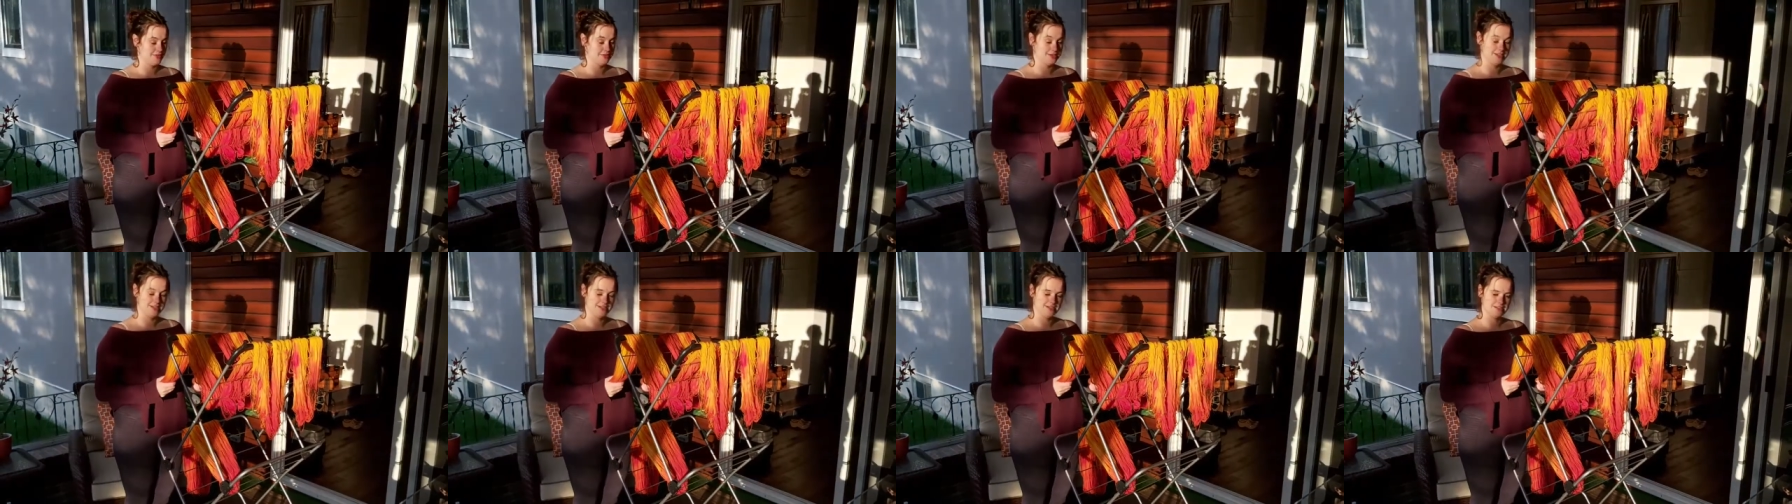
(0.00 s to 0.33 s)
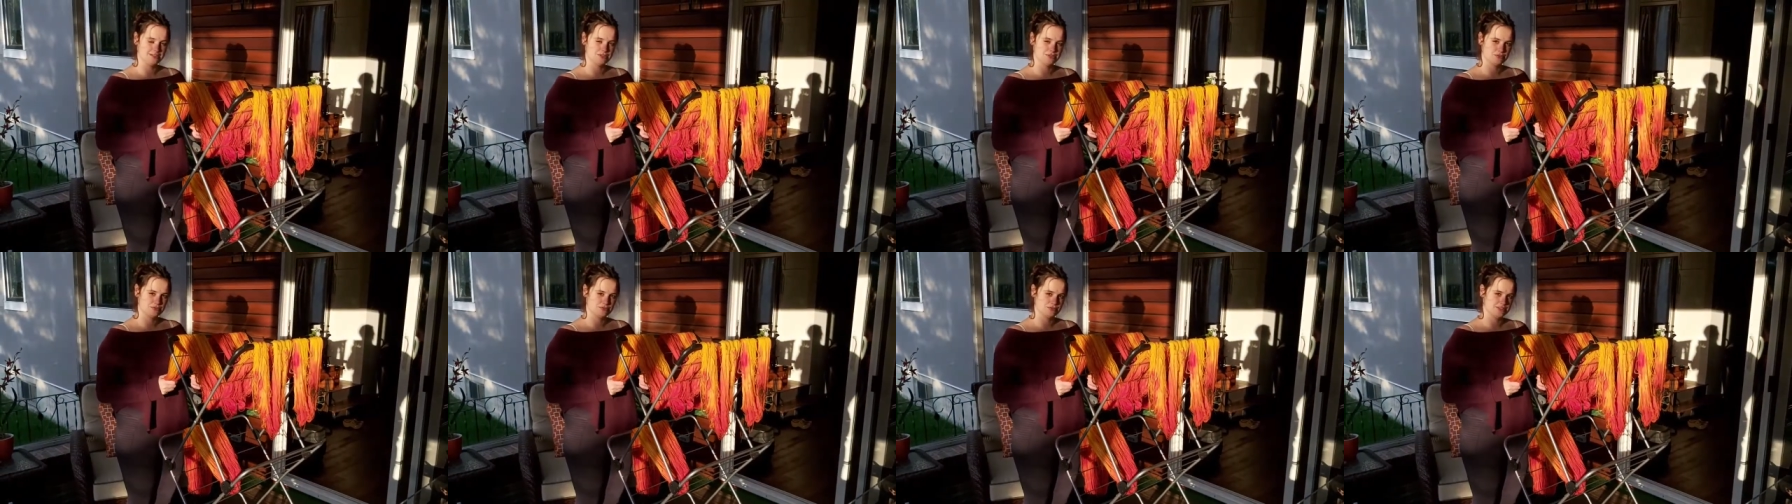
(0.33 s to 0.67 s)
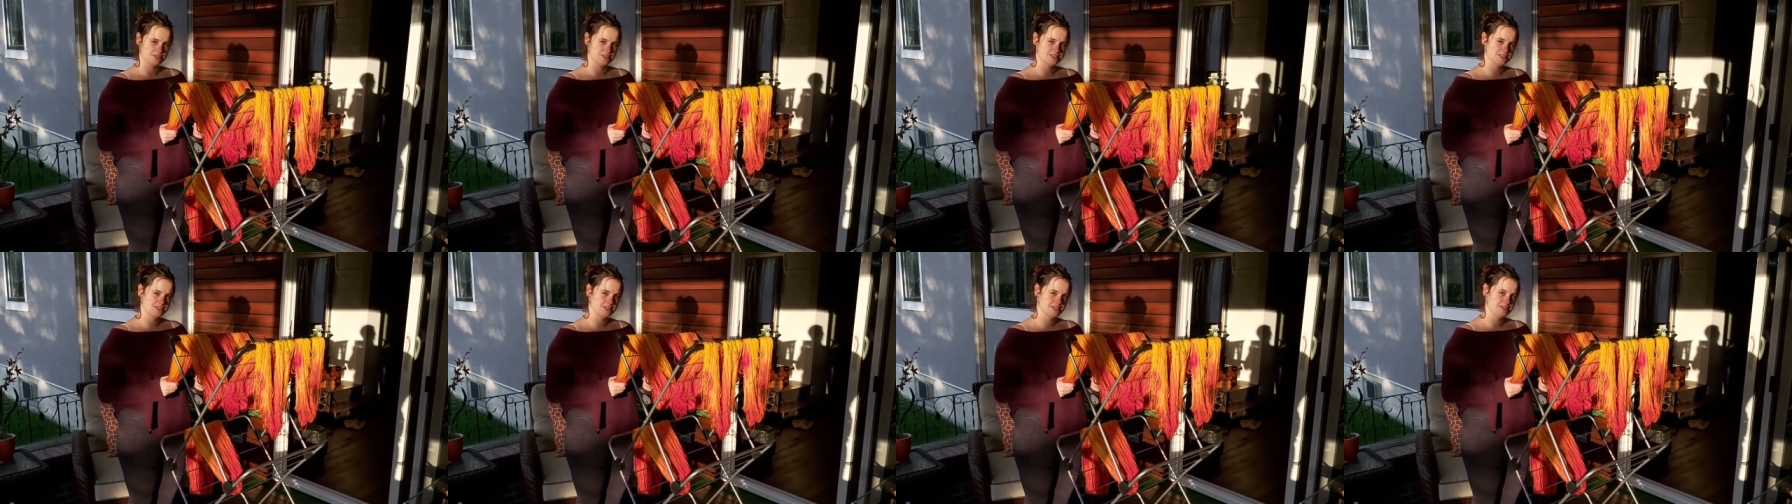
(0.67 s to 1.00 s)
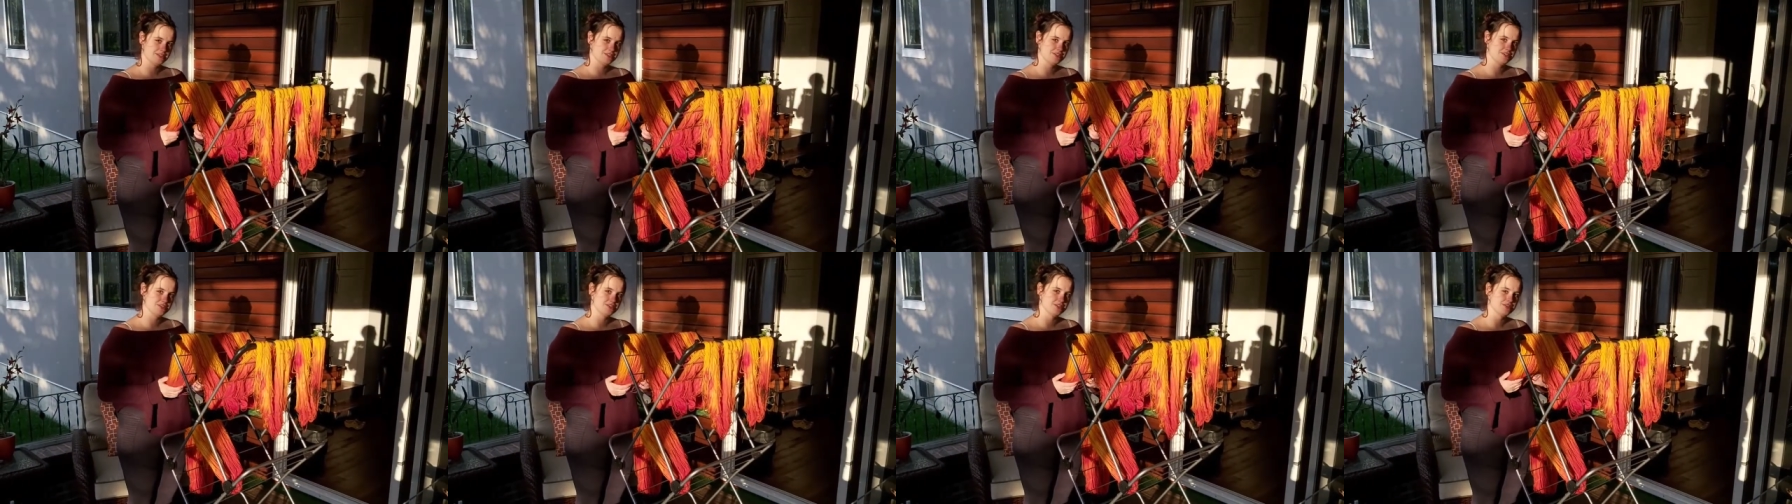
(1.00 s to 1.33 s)
ran into a
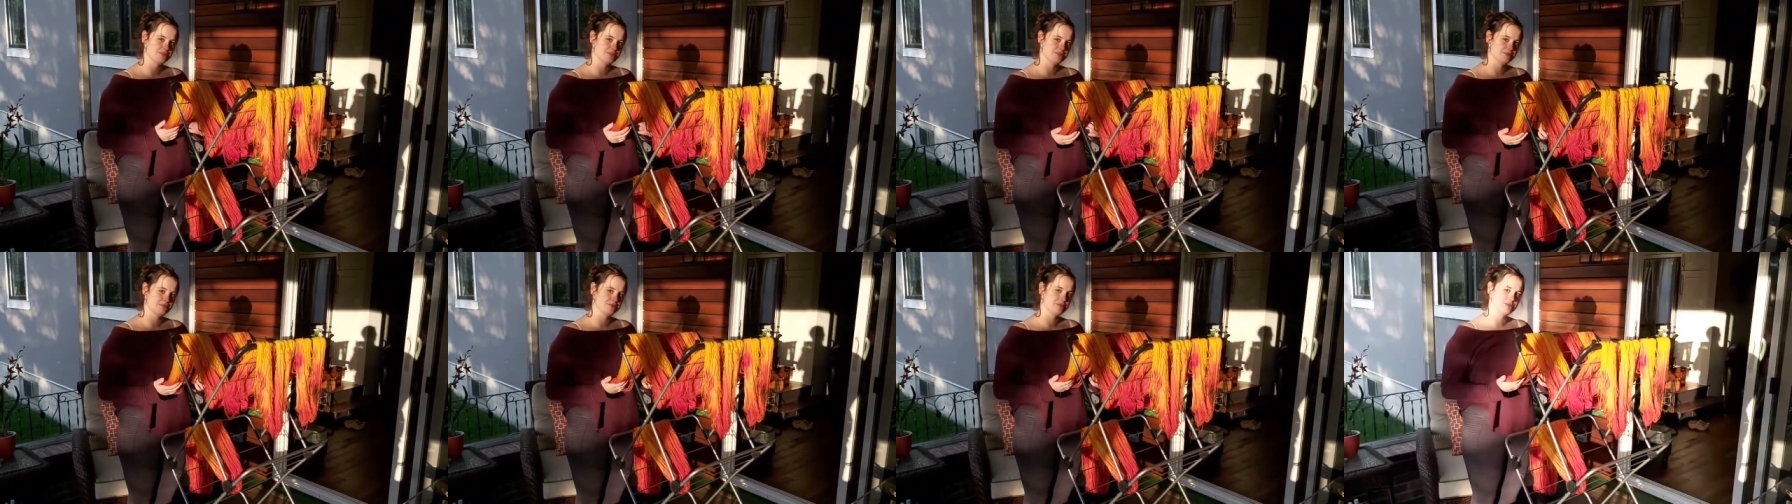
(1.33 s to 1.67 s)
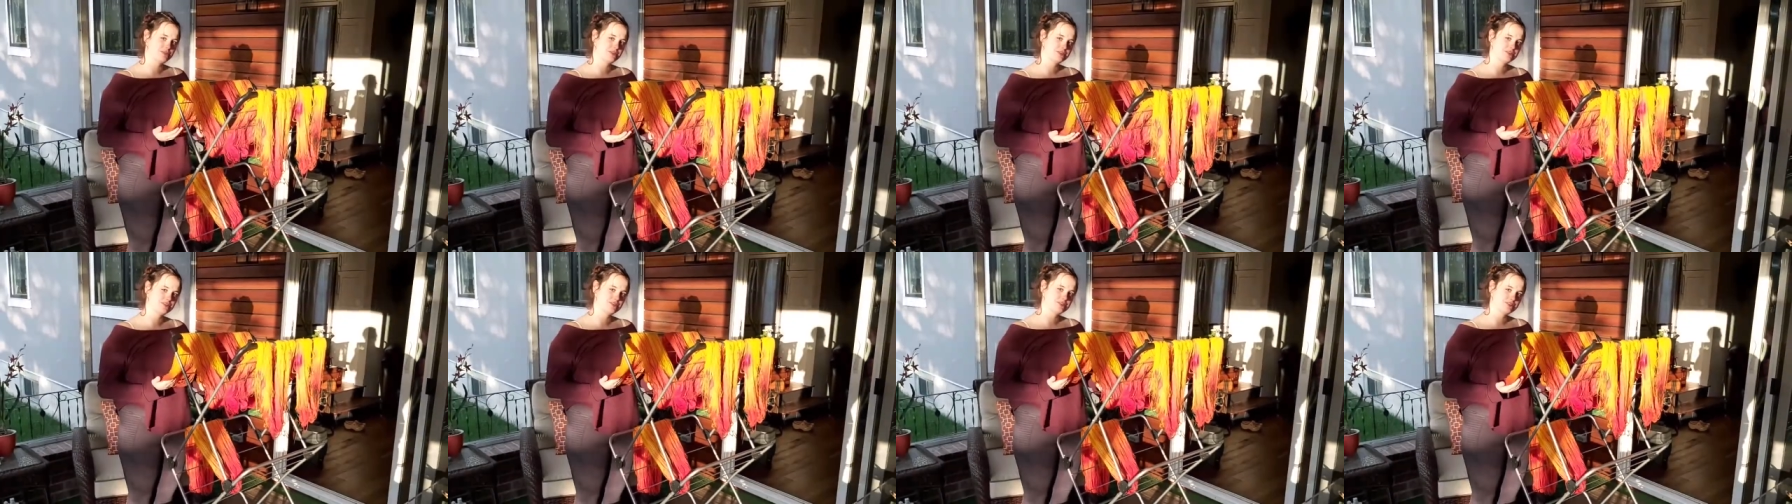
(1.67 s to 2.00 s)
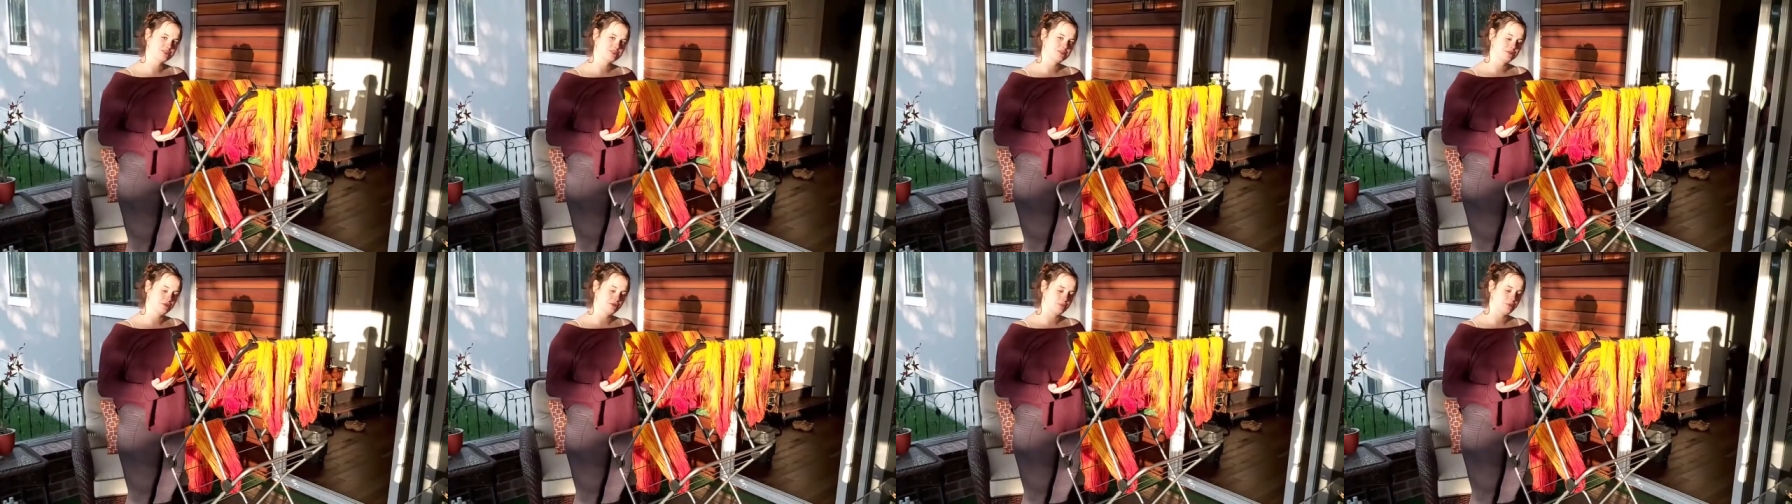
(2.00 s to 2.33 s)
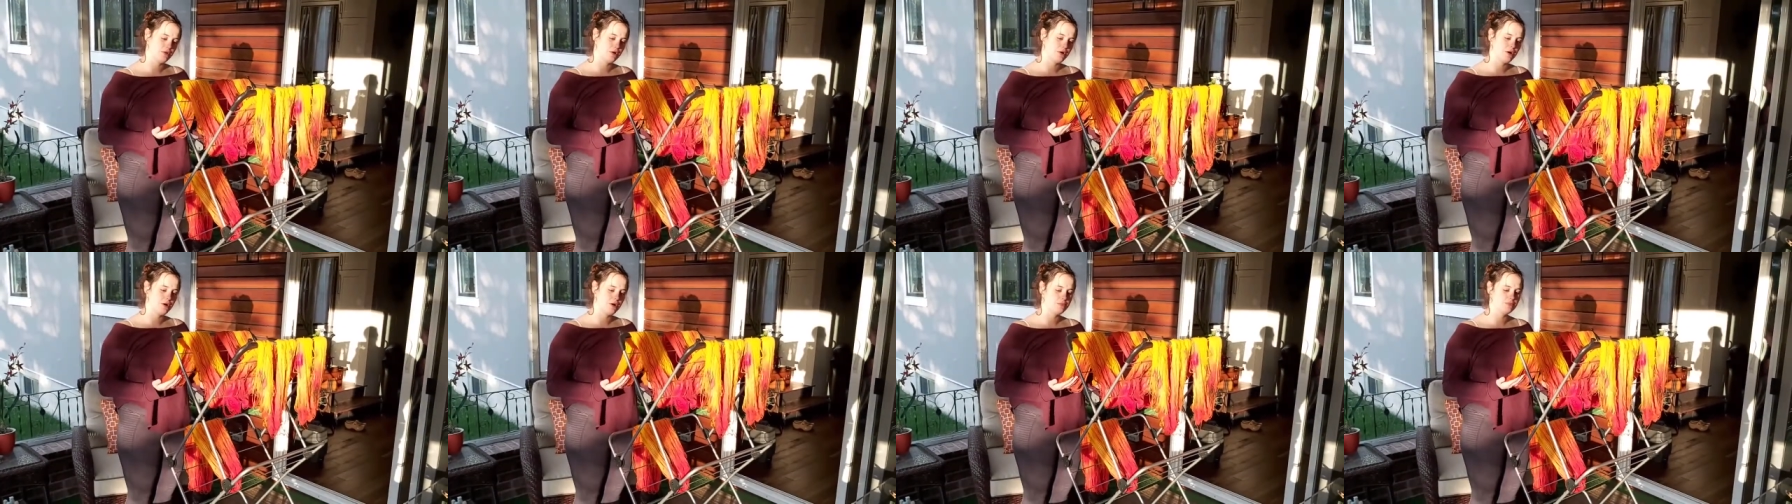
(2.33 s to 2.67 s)
rinsing issue, and I'm pretty sure I'll
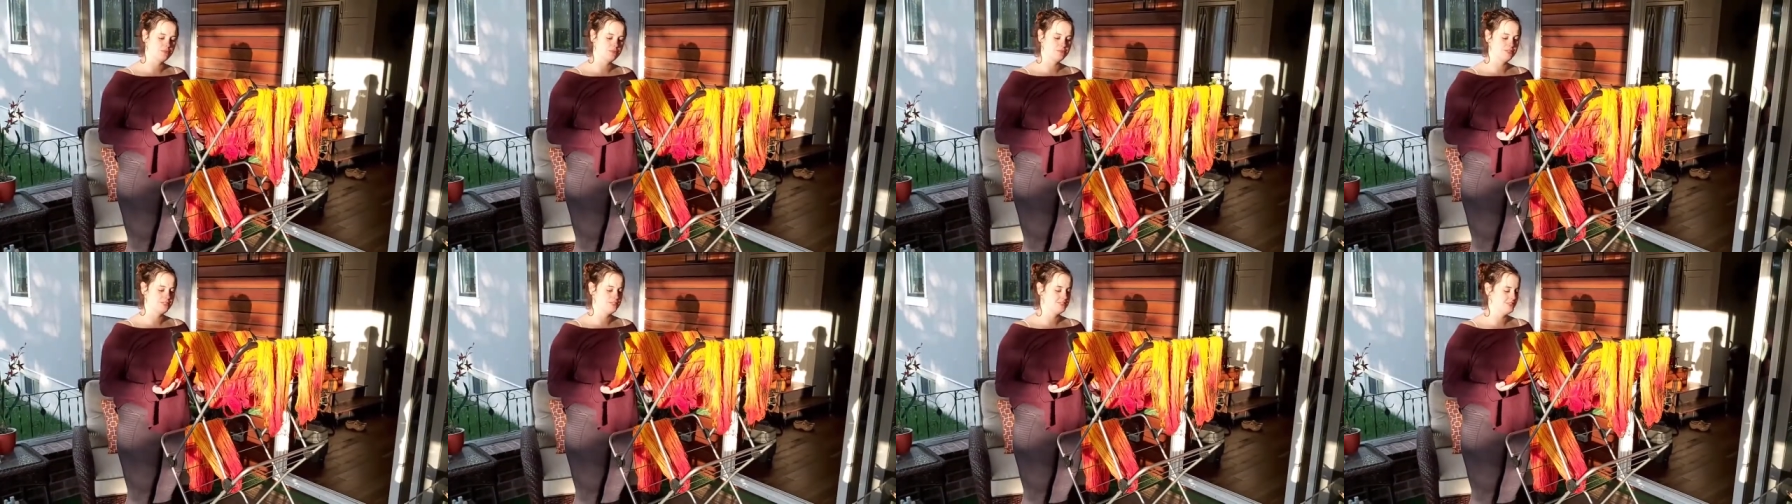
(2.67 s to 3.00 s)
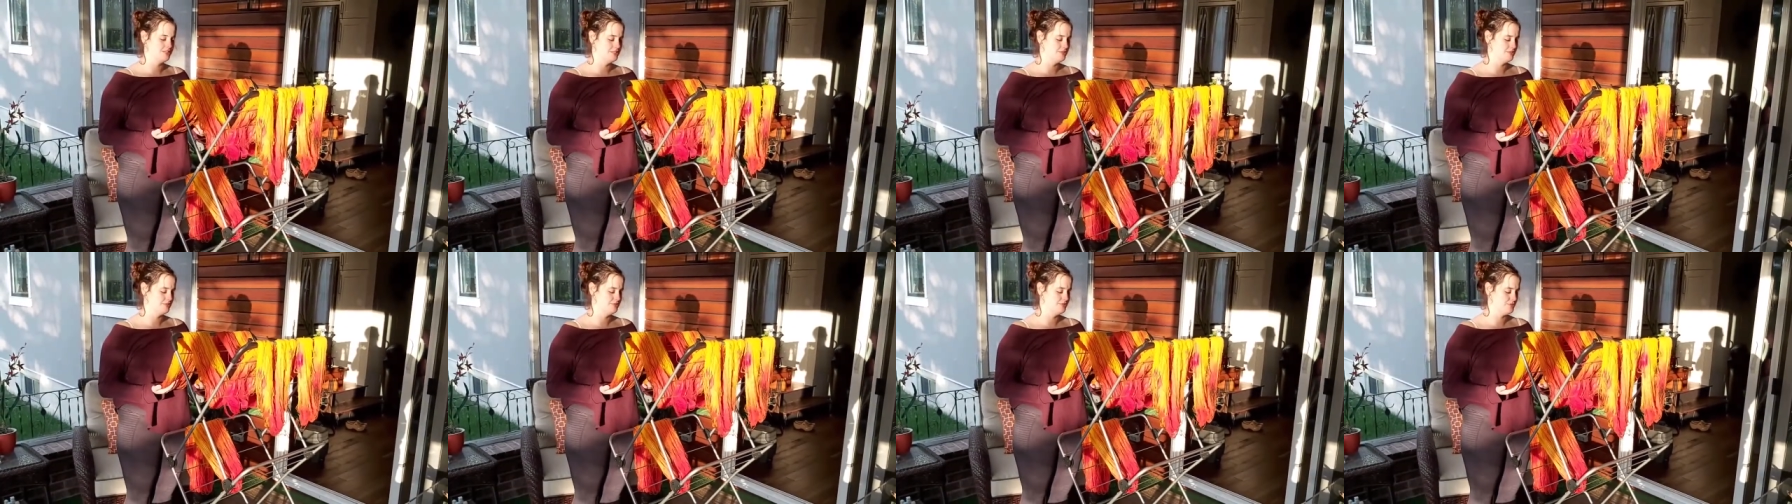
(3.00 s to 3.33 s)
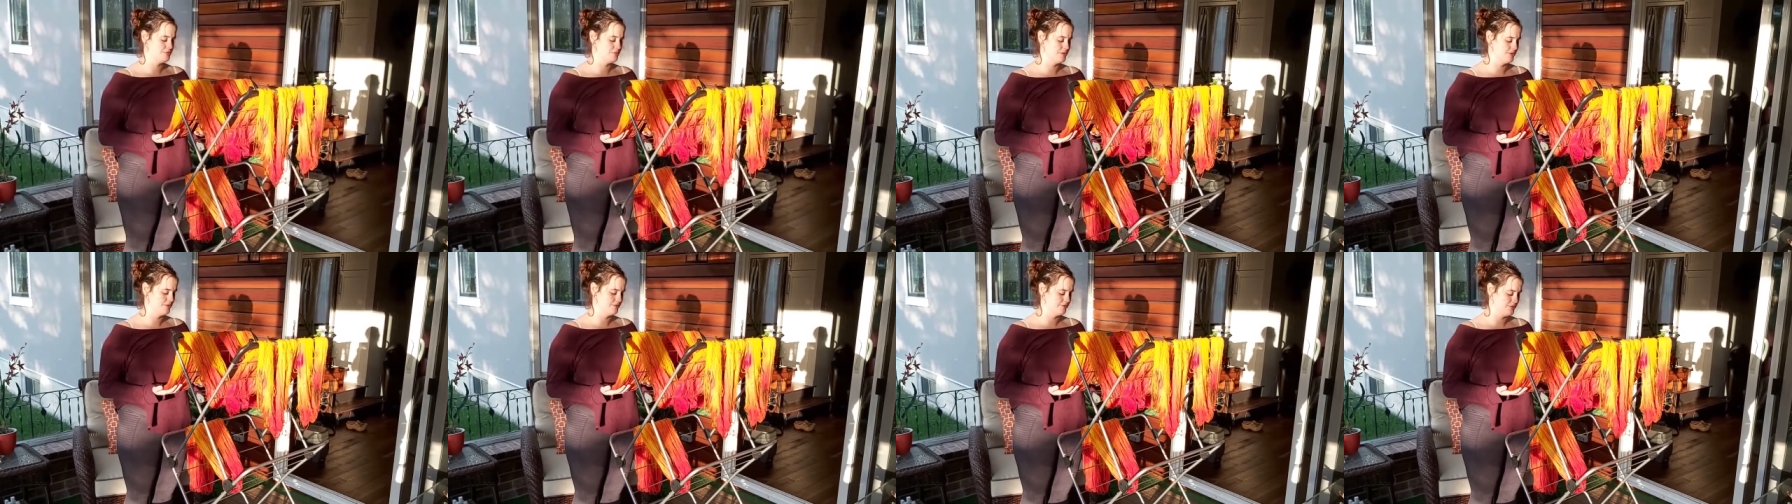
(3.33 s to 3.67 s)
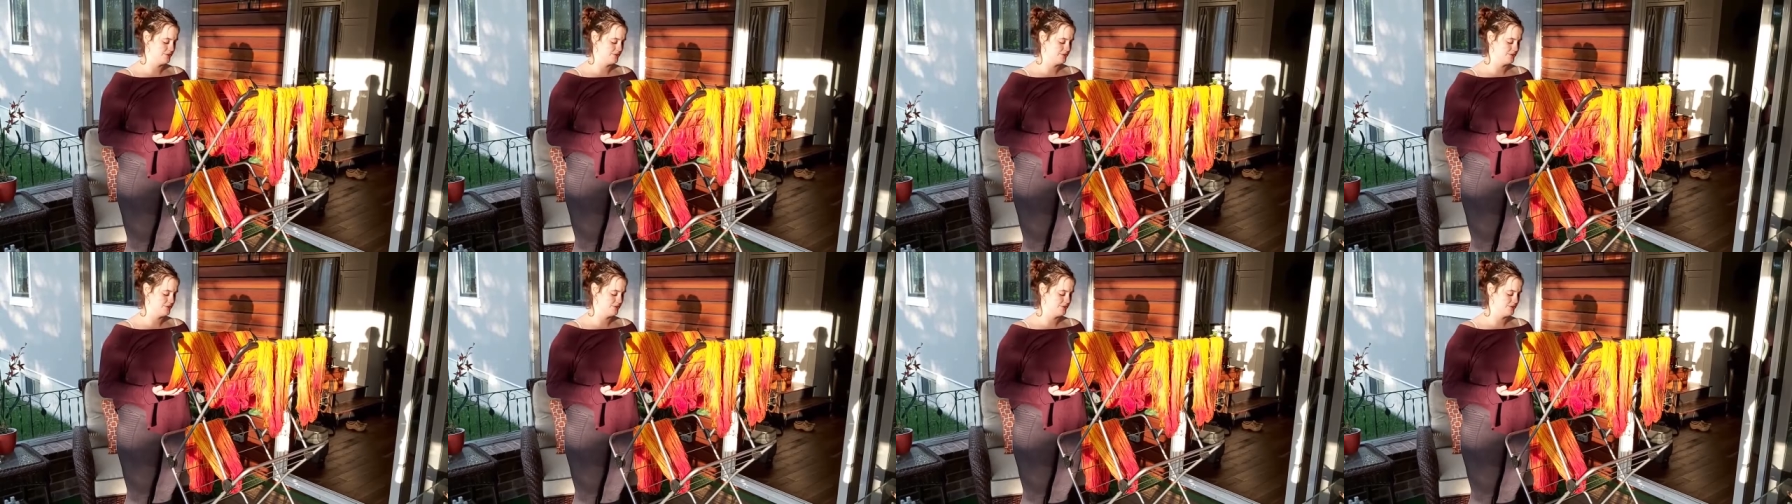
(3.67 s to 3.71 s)
probably tinge my